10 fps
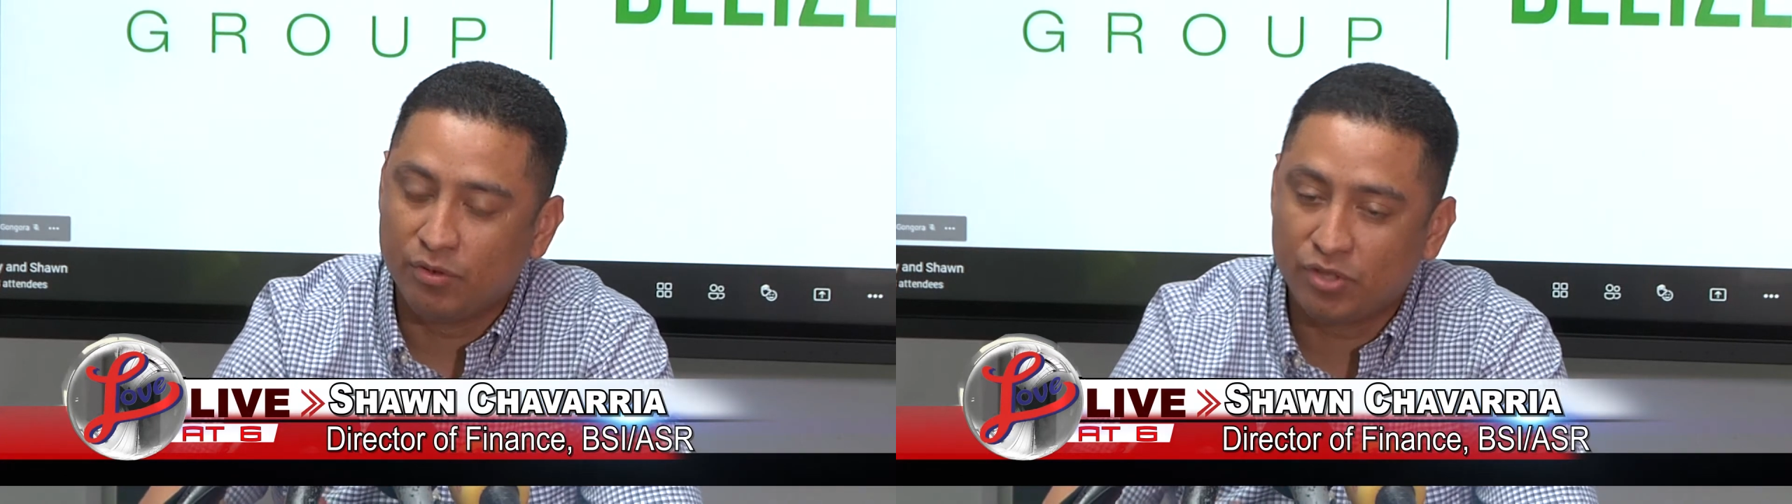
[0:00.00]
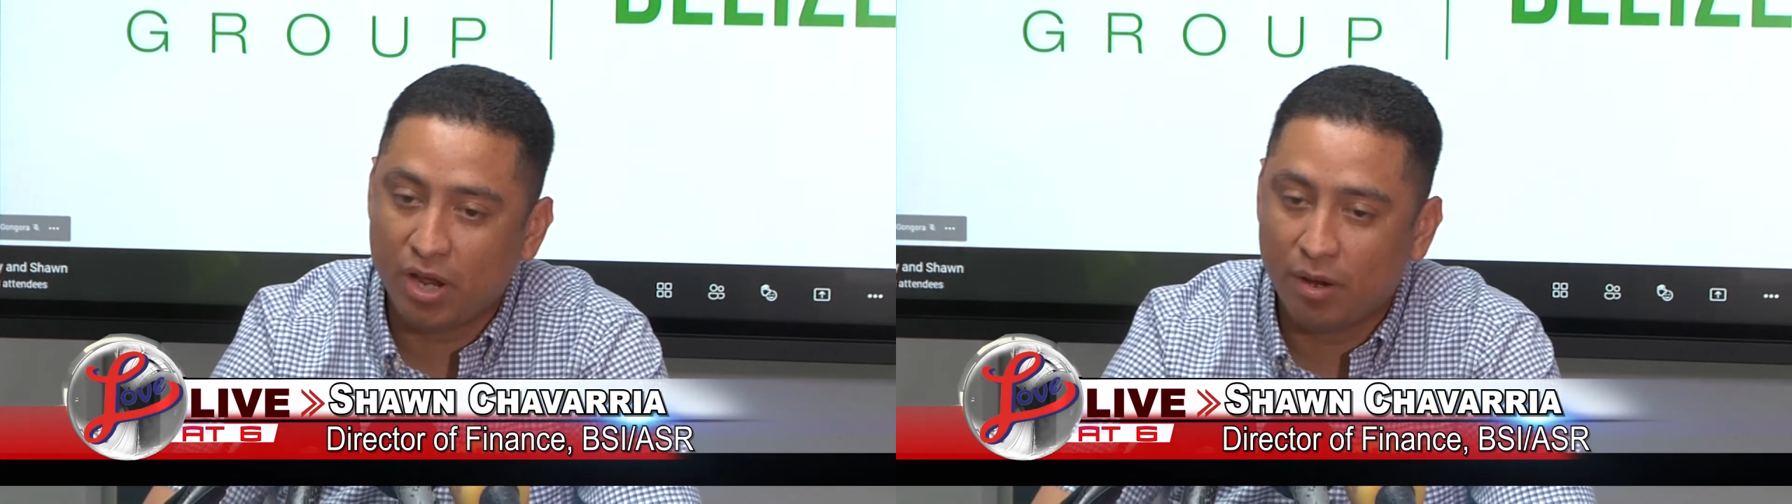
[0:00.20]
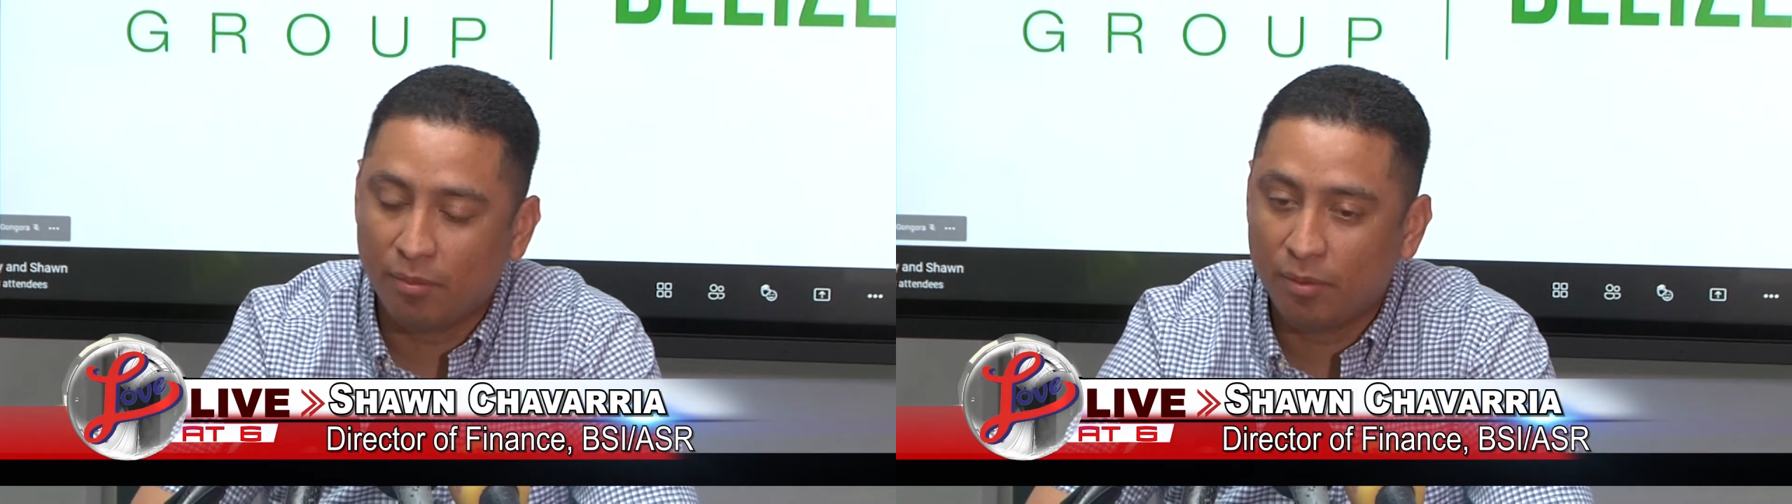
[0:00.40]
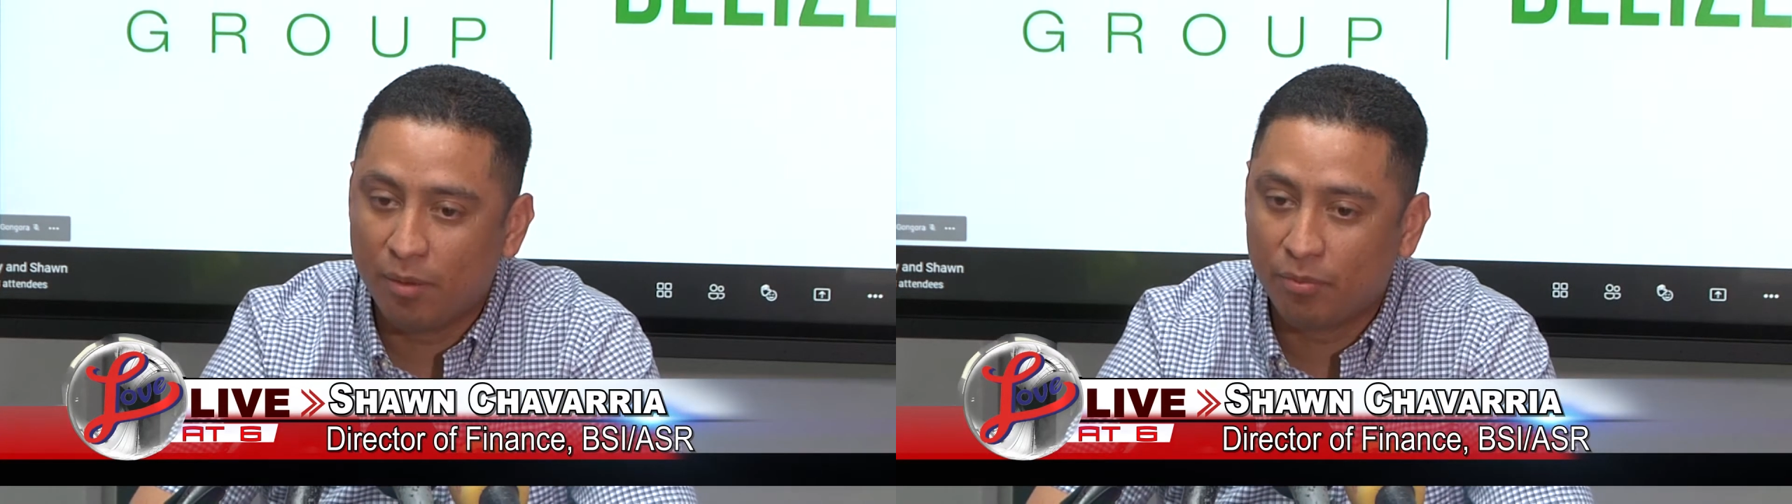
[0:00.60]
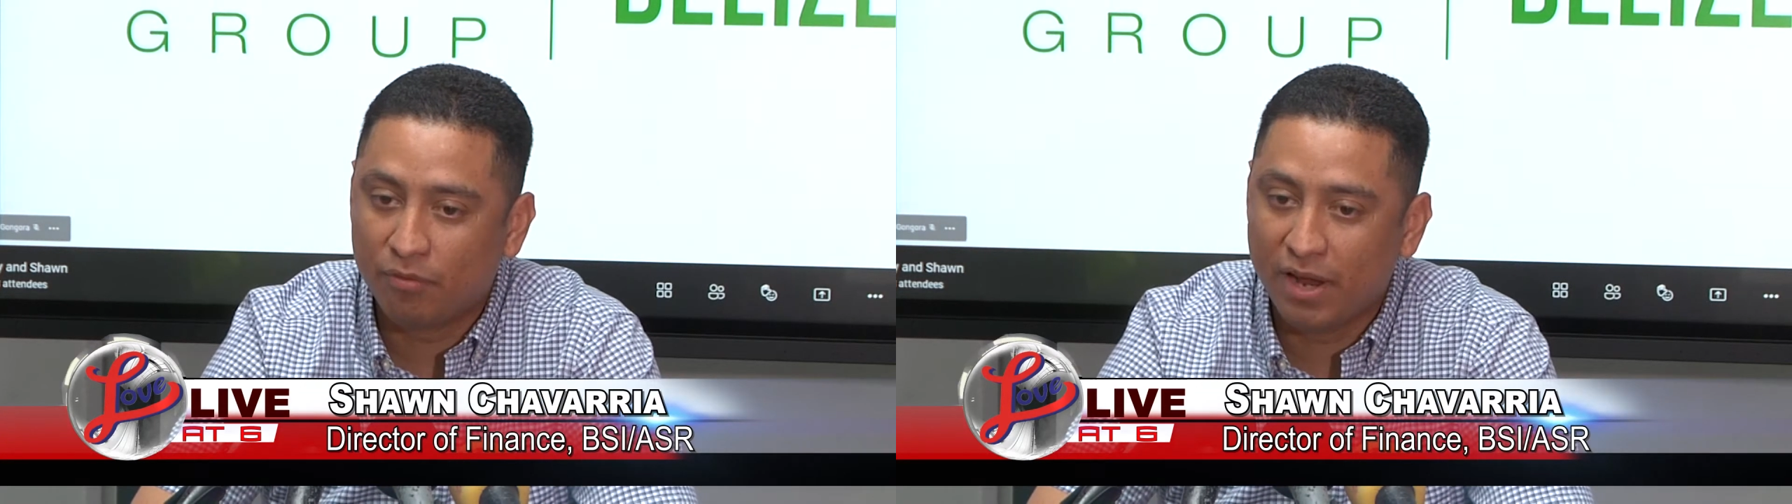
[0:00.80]
we're uh,
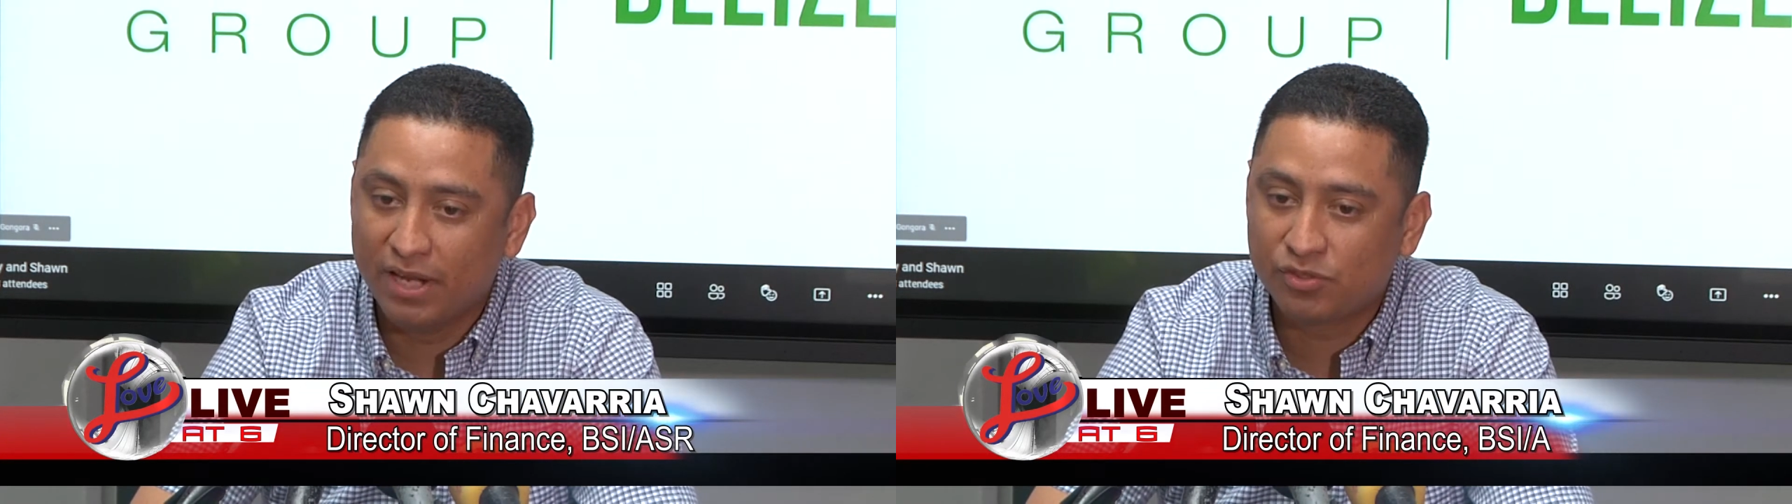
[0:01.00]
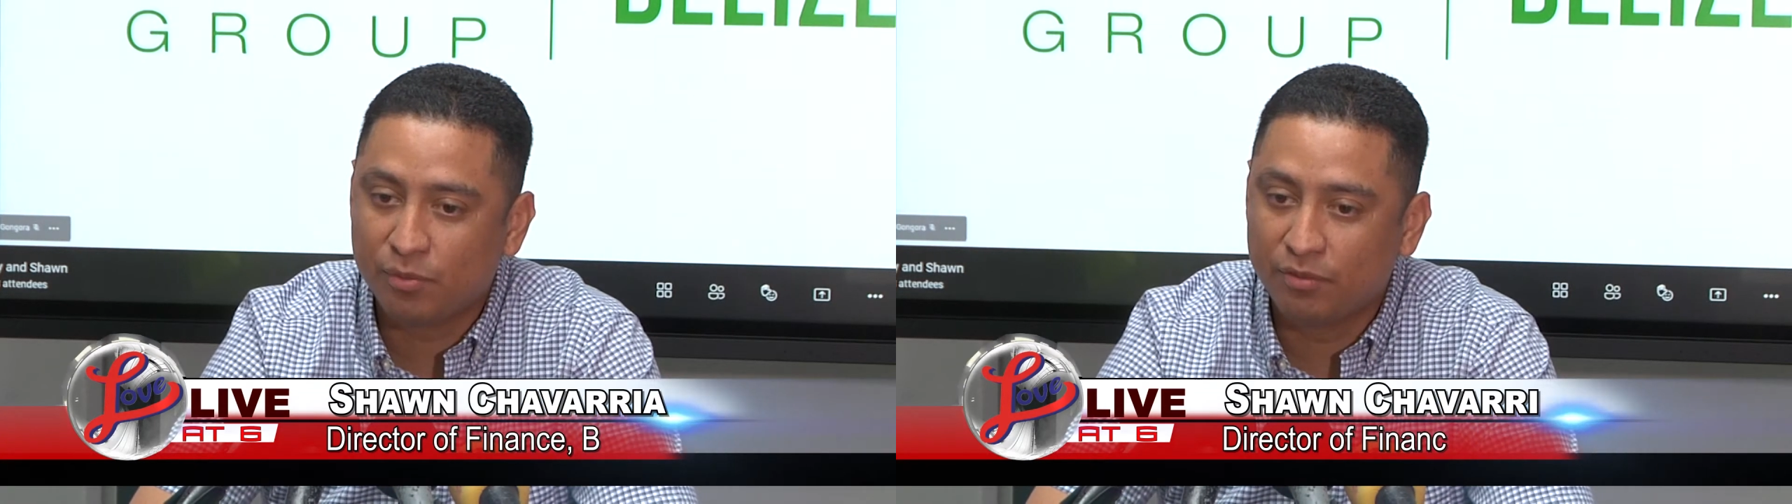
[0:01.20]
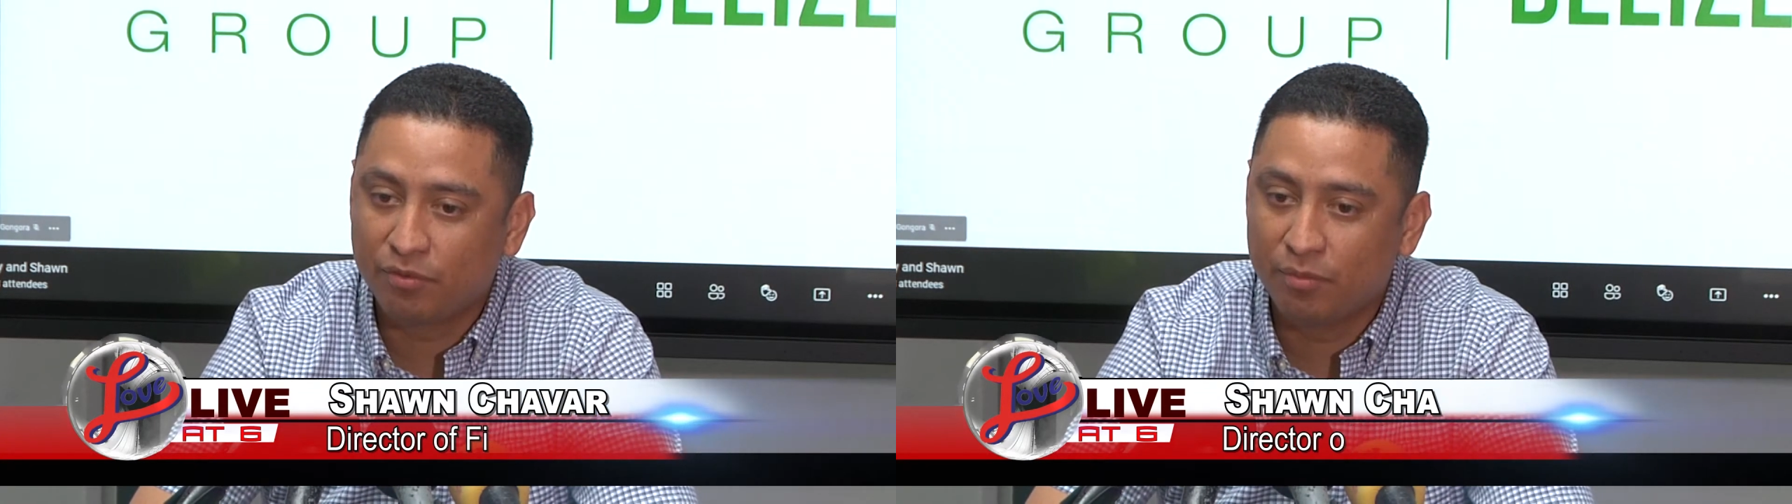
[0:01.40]
uh providing some